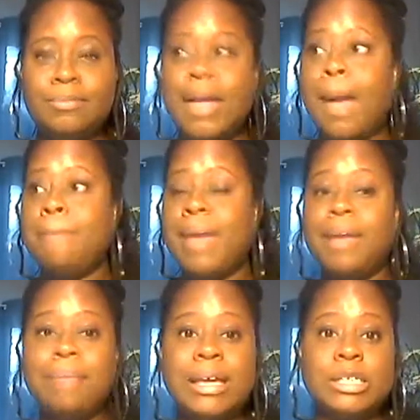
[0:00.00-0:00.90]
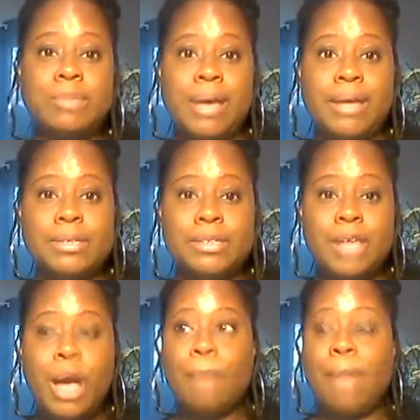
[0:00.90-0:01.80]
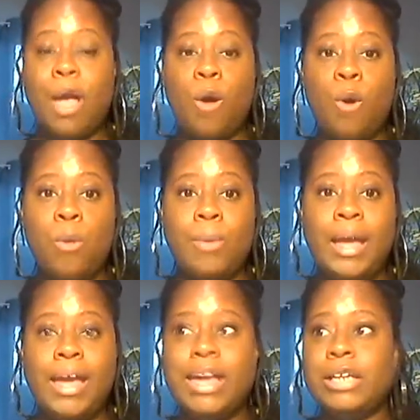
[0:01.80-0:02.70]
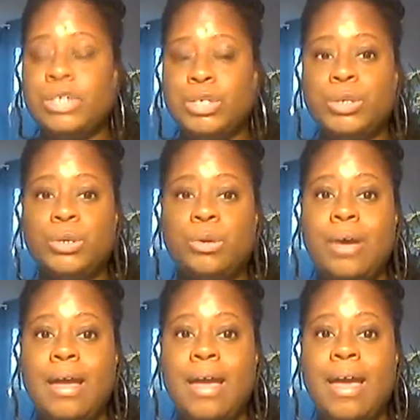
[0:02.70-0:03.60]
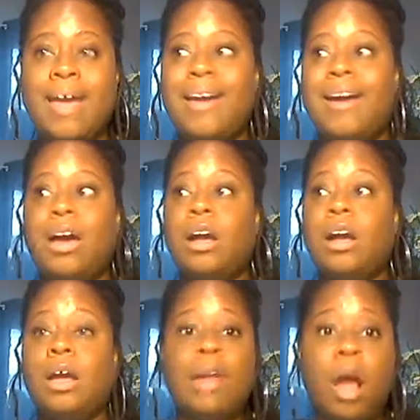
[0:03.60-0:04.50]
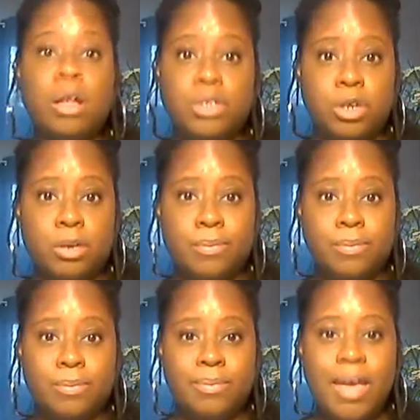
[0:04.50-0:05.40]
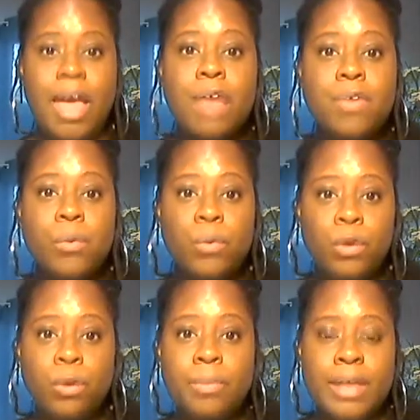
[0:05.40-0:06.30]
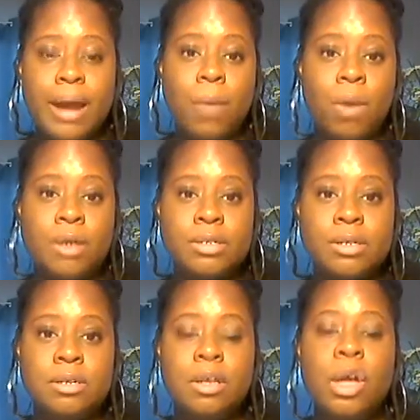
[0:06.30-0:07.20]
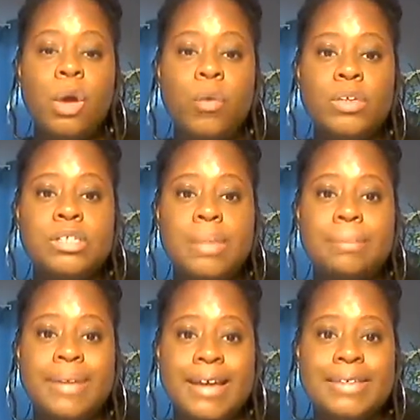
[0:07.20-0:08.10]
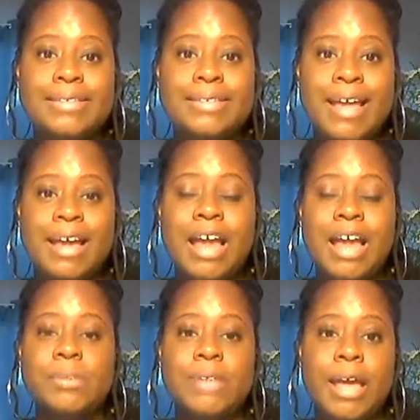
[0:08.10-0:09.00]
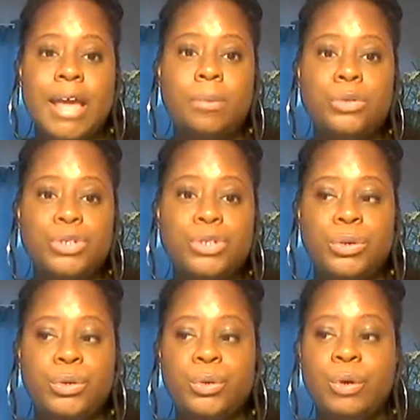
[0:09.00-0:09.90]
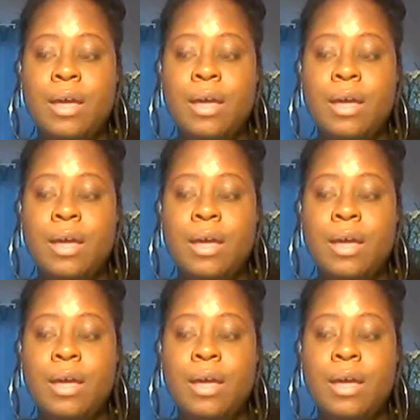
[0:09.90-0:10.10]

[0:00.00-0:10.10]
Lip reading: I made my space, my home, into an altar. Every room that I walked in was some place that I was able to